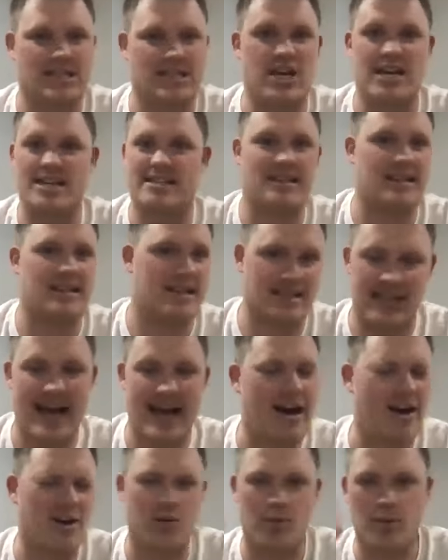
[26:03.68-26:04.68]
chasing the
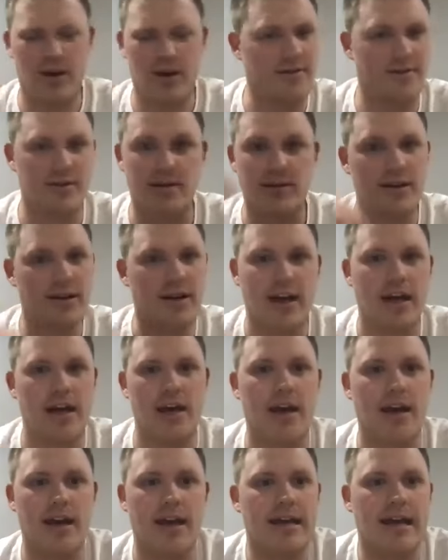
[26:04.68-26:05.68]
cloud or whatever.
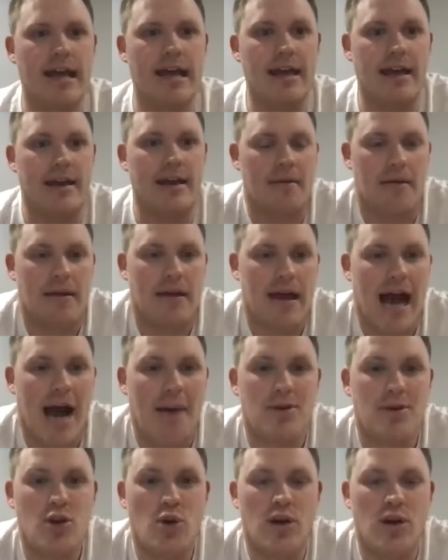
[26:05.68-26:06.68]

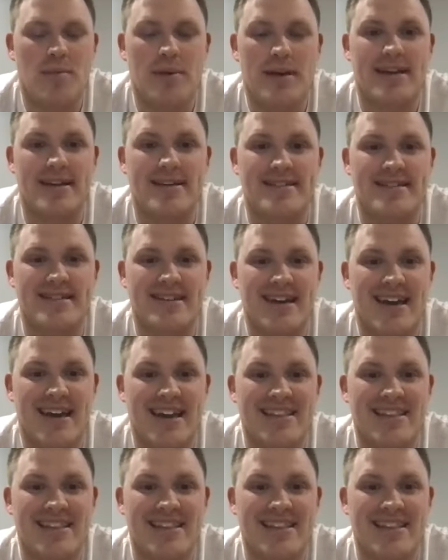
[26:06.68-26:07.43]
I'm doing it because